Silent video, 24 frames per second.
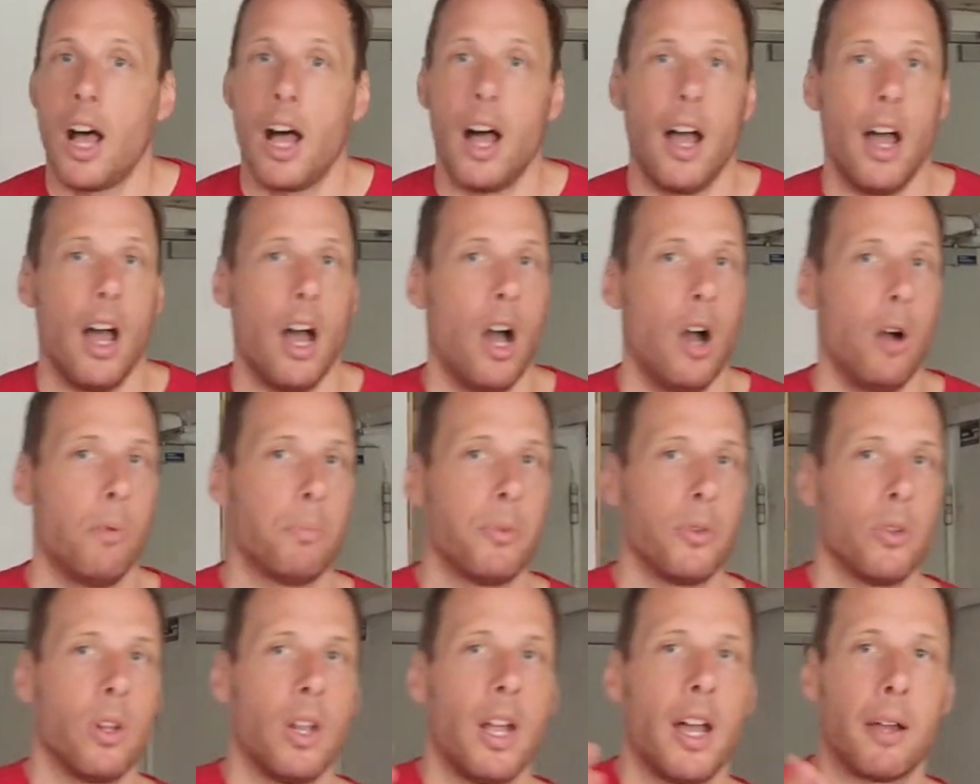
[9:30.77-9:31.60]
I
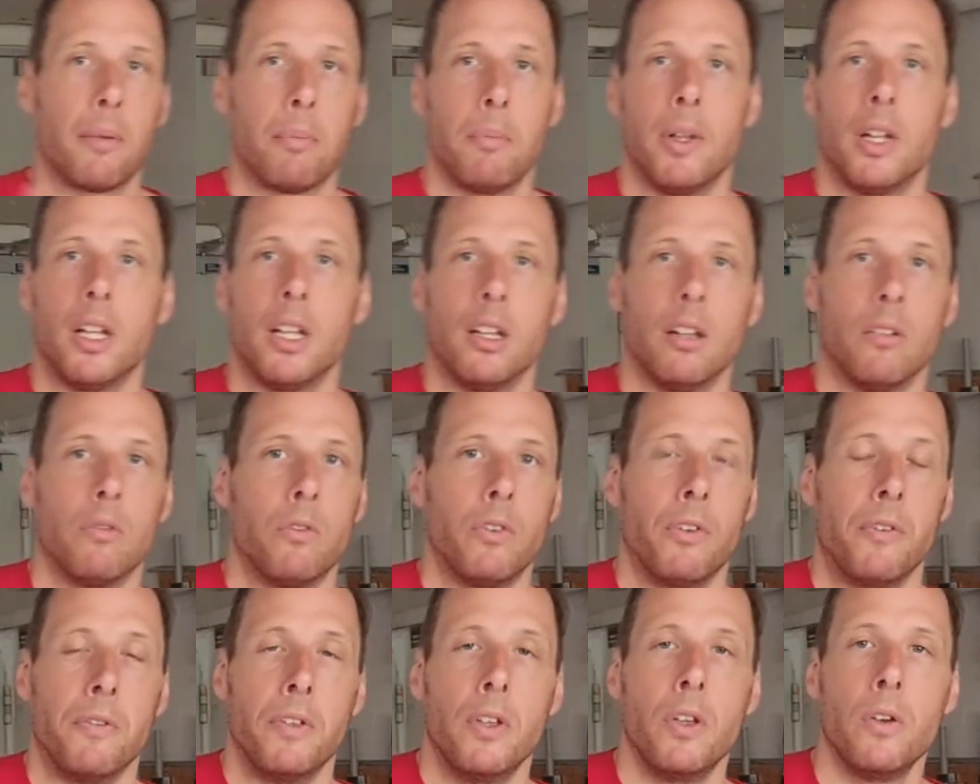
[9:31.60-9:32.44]
hope you liked my little
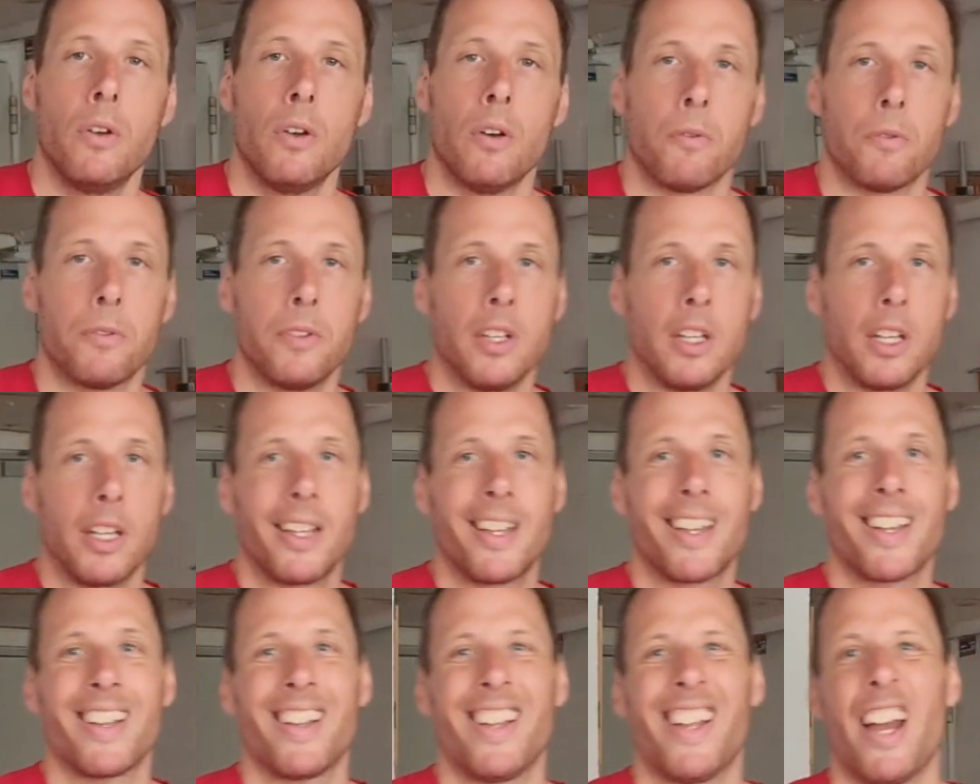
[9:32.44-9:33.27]
review of the
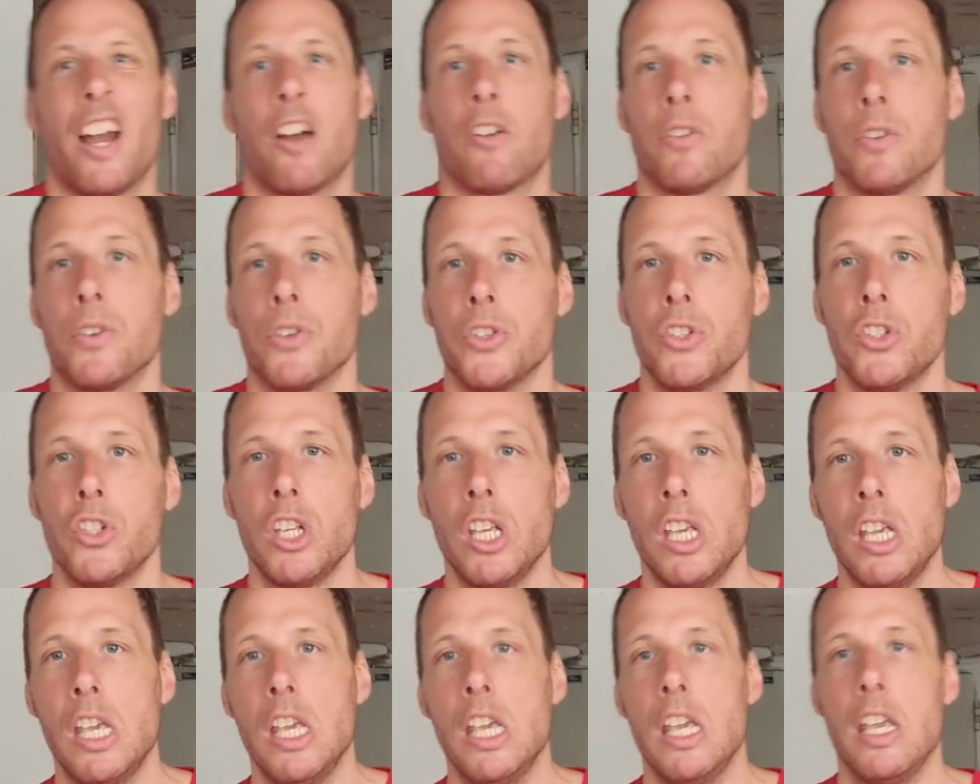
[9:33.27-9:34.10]
Klarus
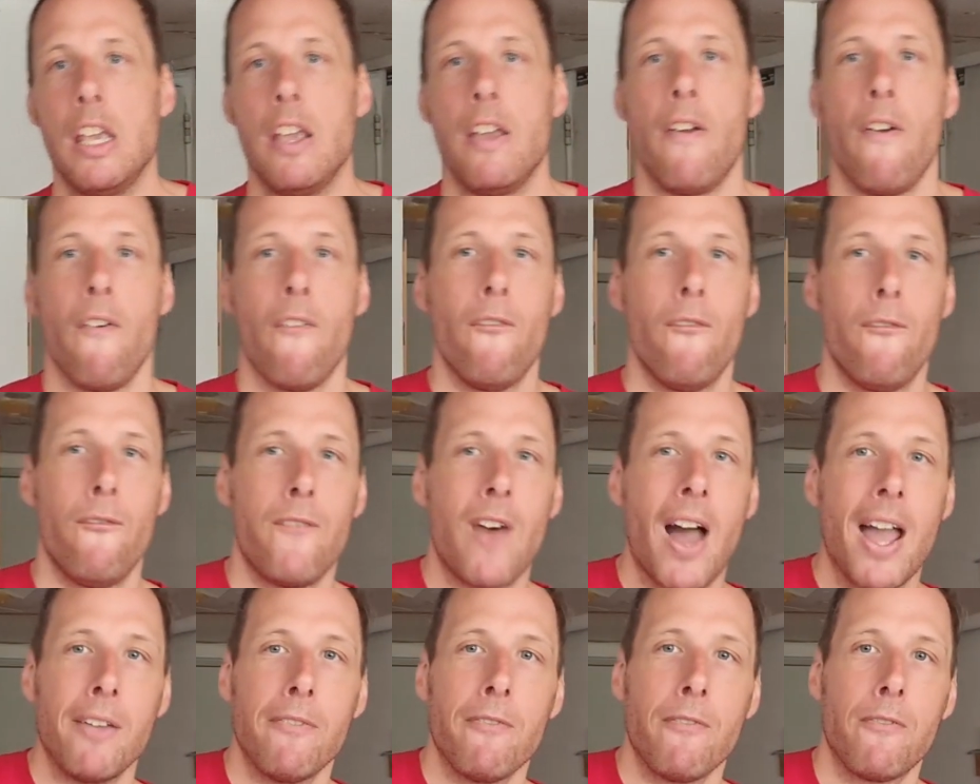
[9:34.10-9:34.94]

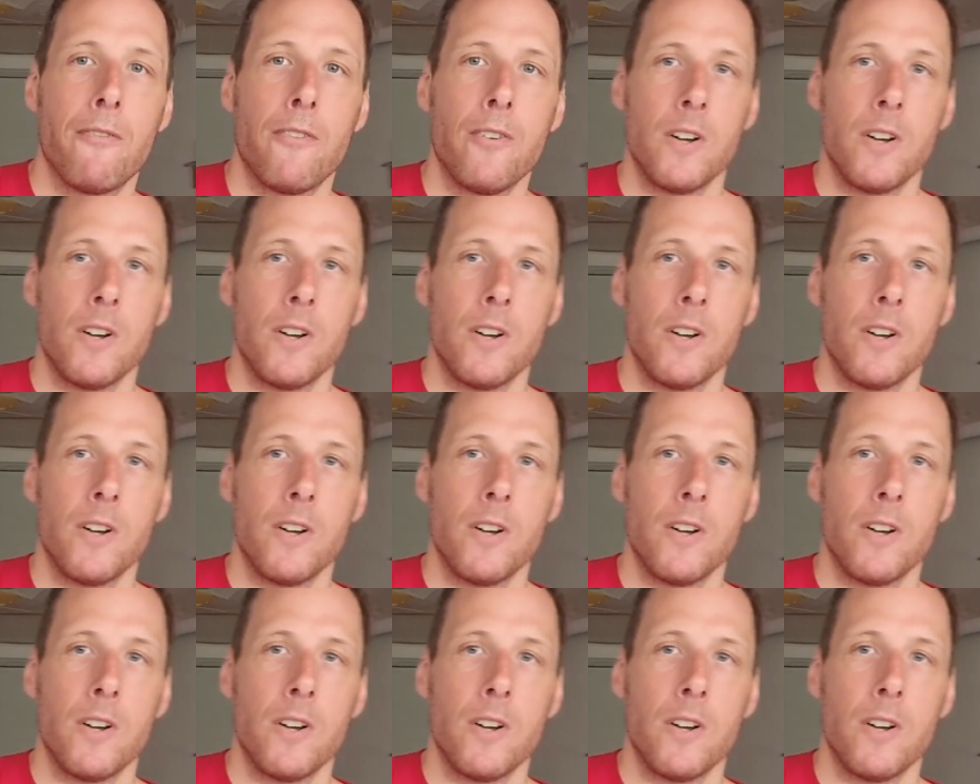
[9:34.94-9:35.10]
E5.